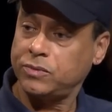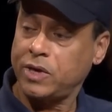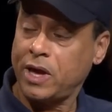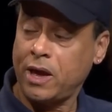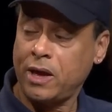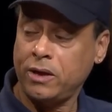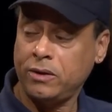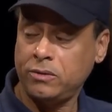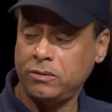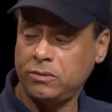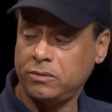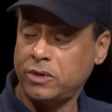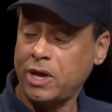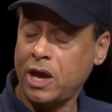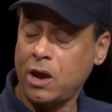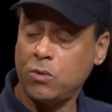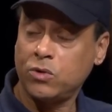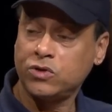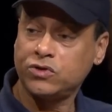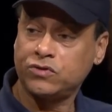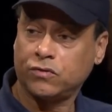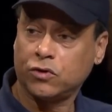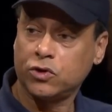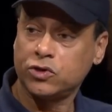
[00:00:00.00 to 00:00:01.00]
And that
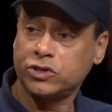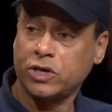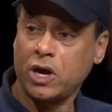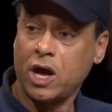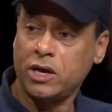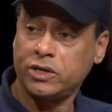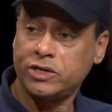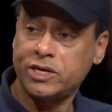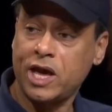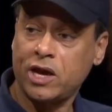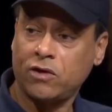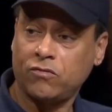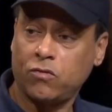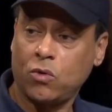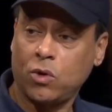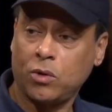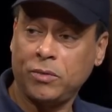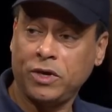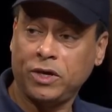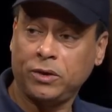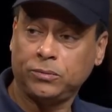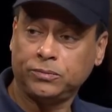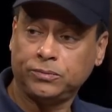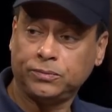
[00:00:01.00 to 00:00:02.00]
was first contact for
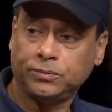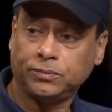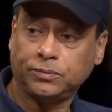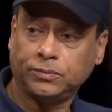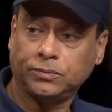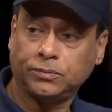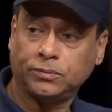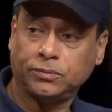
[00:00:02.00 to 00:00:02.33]
me. How